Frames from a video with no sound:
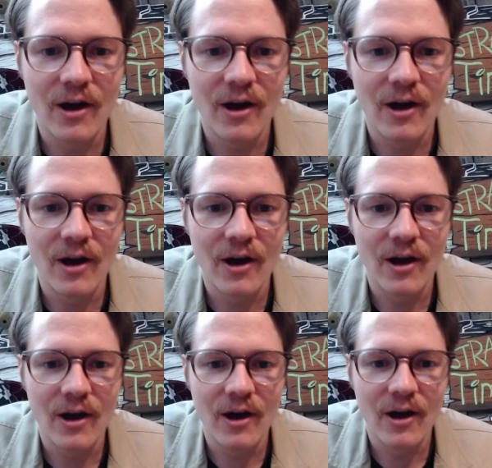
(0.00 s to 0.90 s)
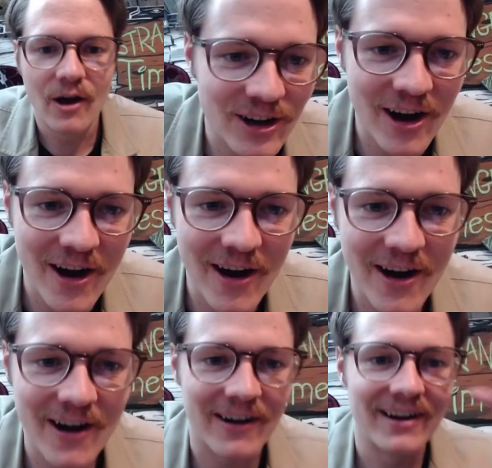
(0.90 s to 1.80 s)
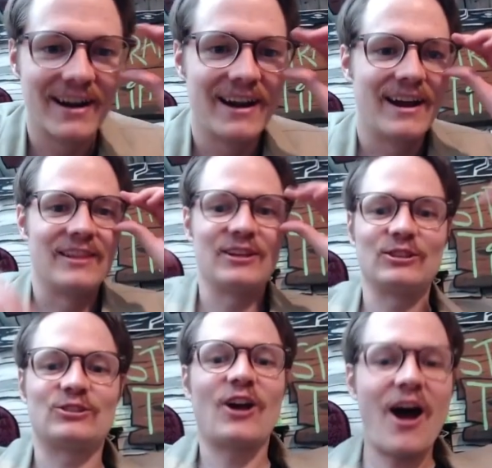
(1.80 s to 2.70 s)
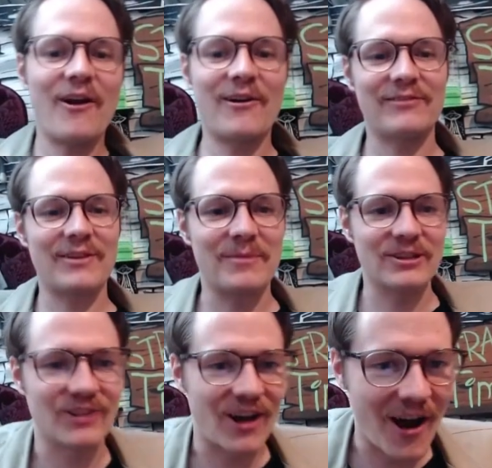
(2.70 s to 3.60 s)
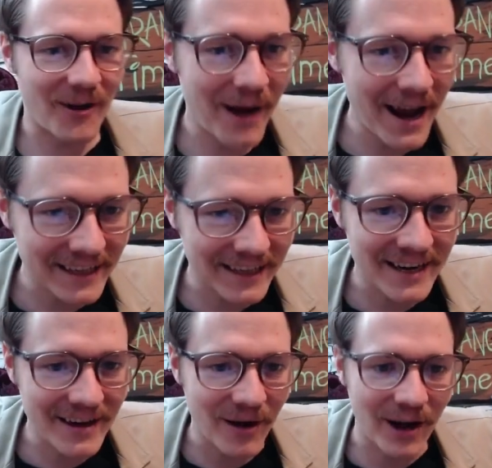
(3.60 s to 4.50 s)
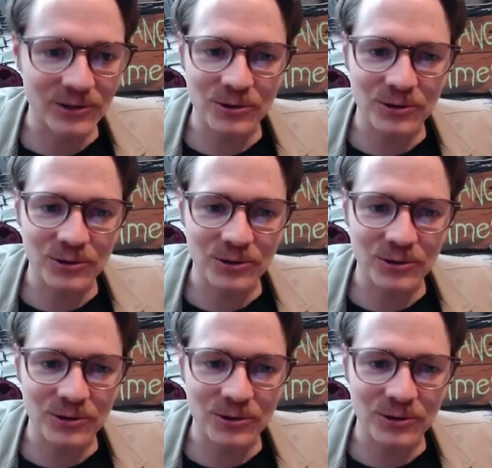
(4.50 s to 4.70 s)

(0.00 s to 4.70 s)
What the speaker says: McCallister, the Czar of the Bazaar, right here on